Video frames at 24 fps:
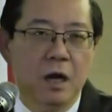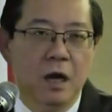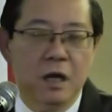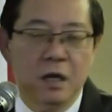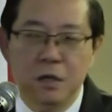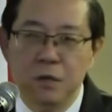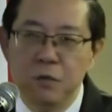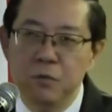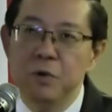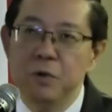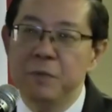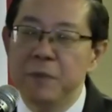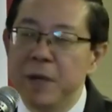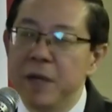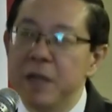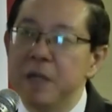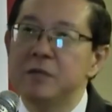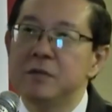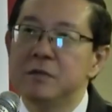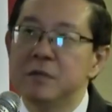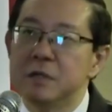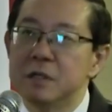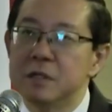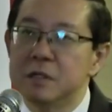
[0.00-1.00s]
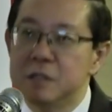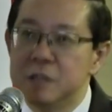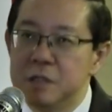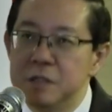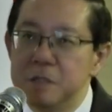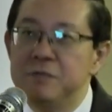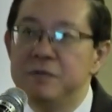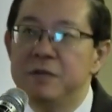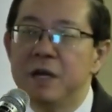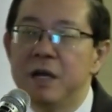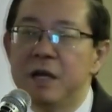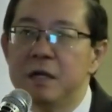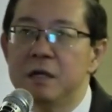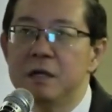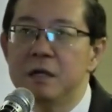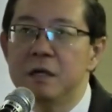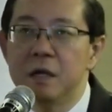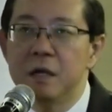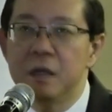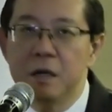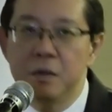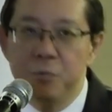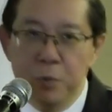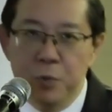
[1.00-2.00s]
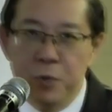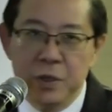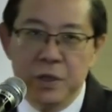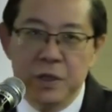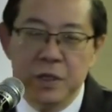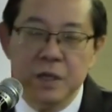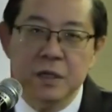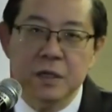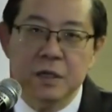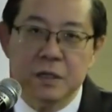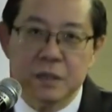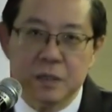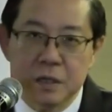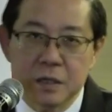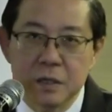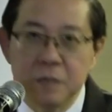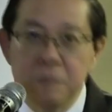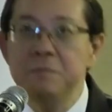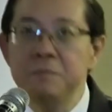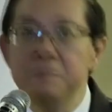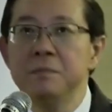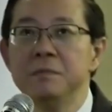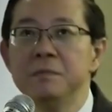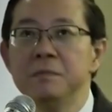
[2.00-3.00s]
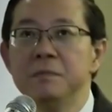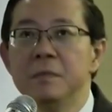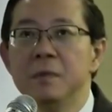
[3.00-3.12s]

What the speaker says: I think we managed to achieve that within a term,